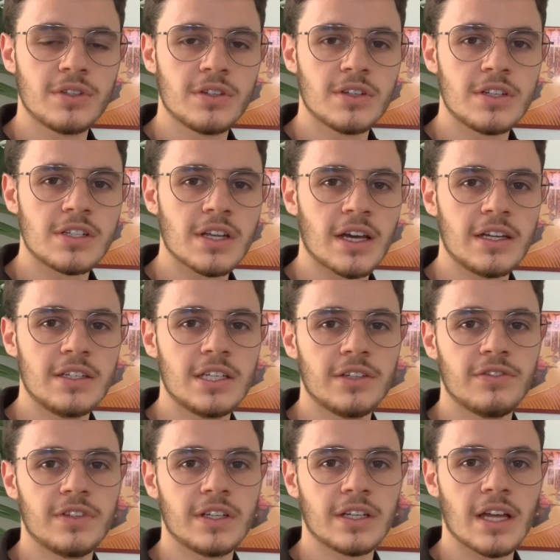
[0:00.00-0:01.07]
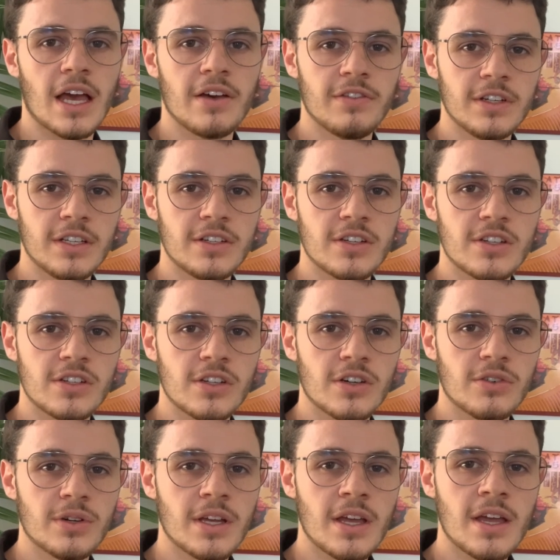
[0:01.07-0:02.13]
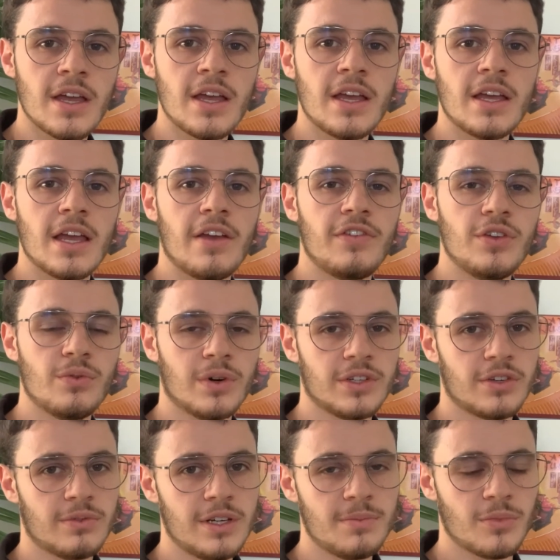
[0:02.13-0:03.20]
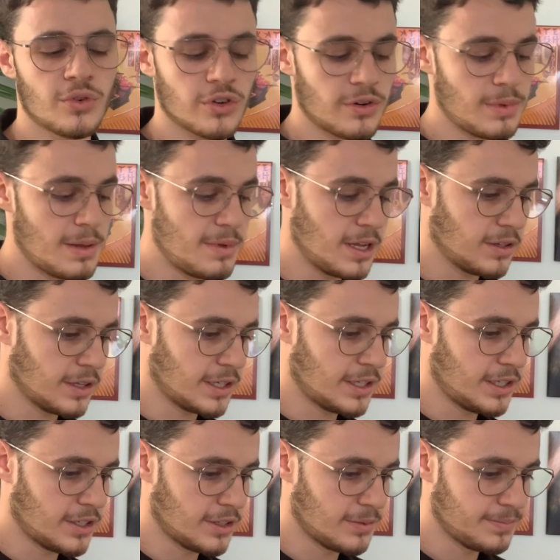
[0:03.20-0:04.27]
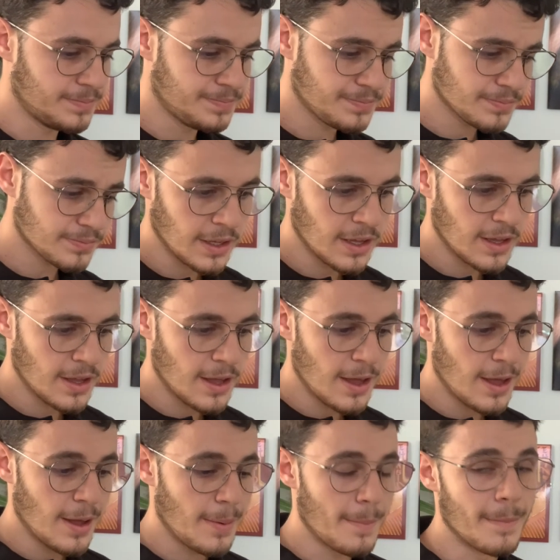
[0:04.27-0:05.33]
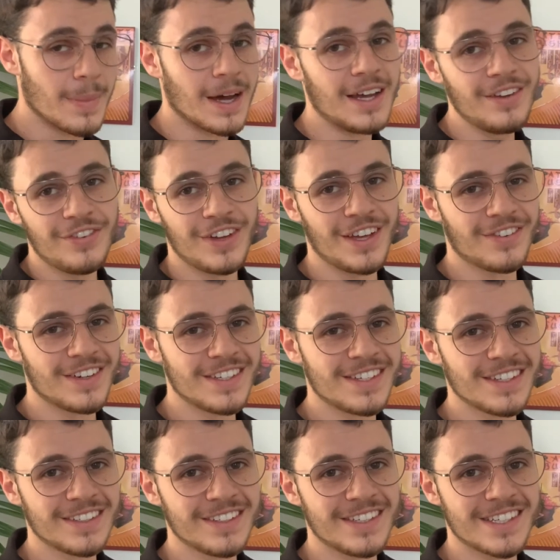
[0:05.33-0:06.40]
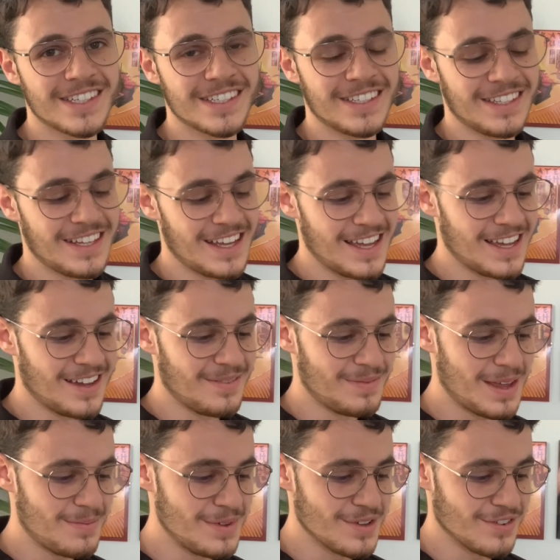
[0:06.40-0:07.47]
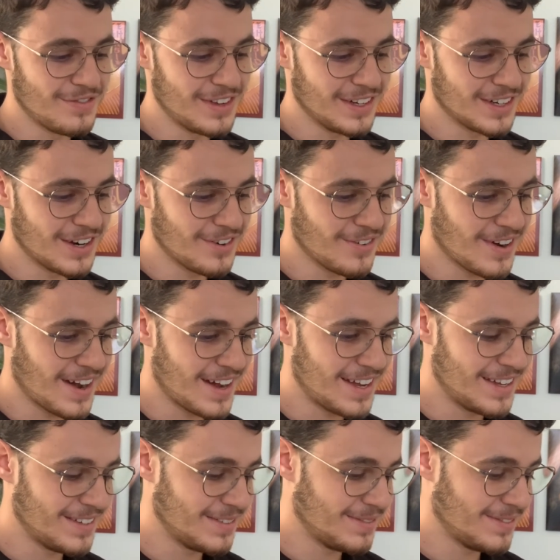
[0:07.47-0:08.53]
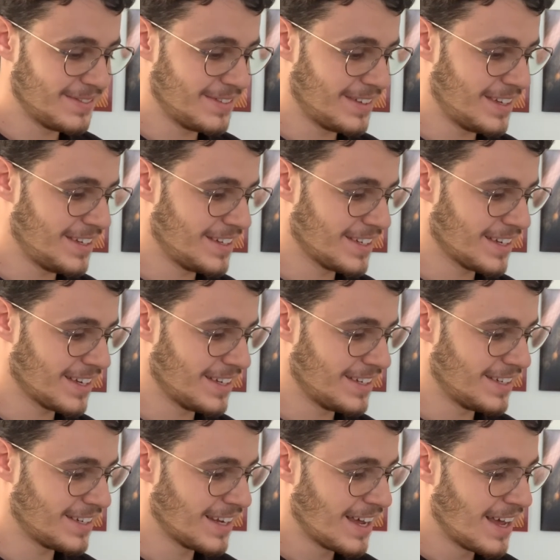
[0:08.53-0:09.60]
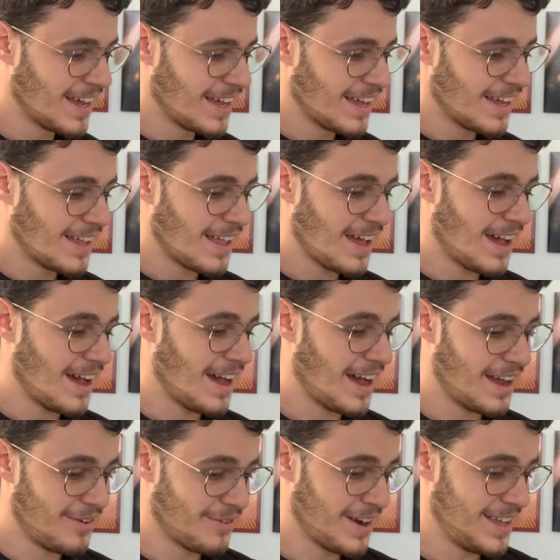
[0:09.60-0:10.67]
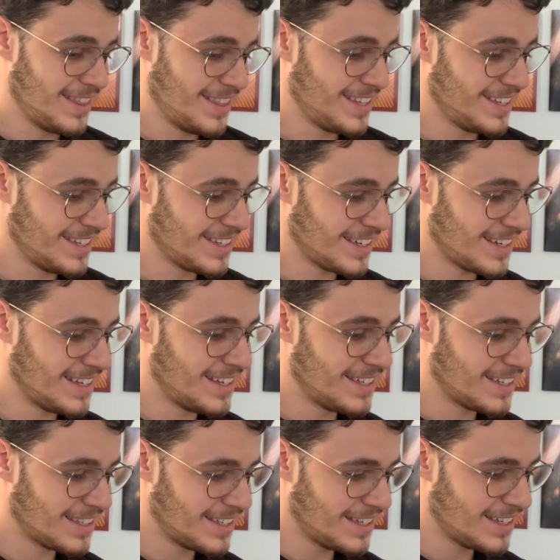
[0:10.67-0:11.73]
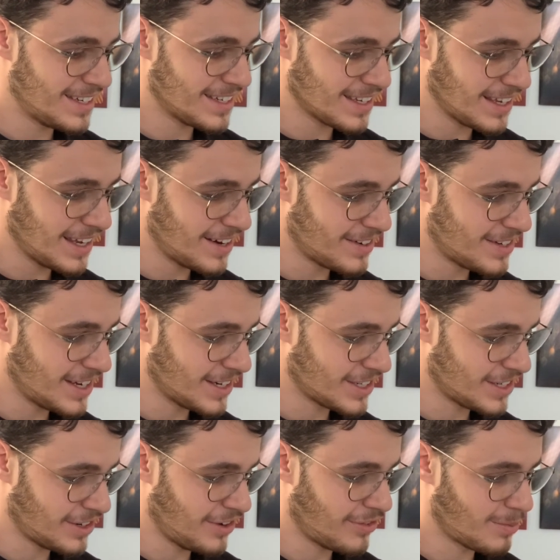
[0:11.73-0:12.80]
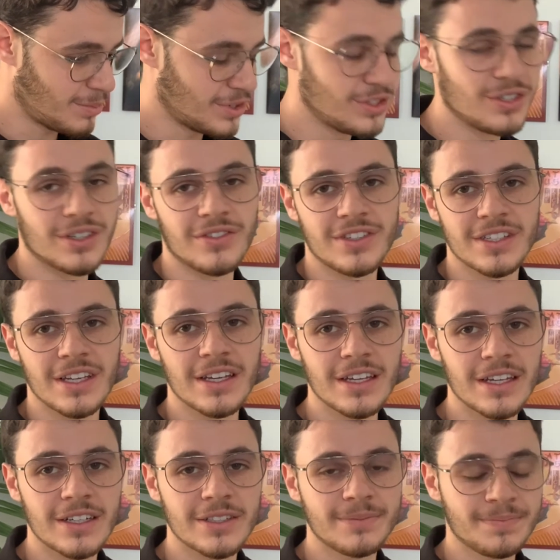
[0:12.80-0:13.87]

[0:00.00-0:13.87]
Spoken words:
good scientific evidence, so if you want to read more, maybe click here. My favorite solution, and maybe you'll figure out why, is because I write these, is the Skincare Dictionary from Preserve Skincare.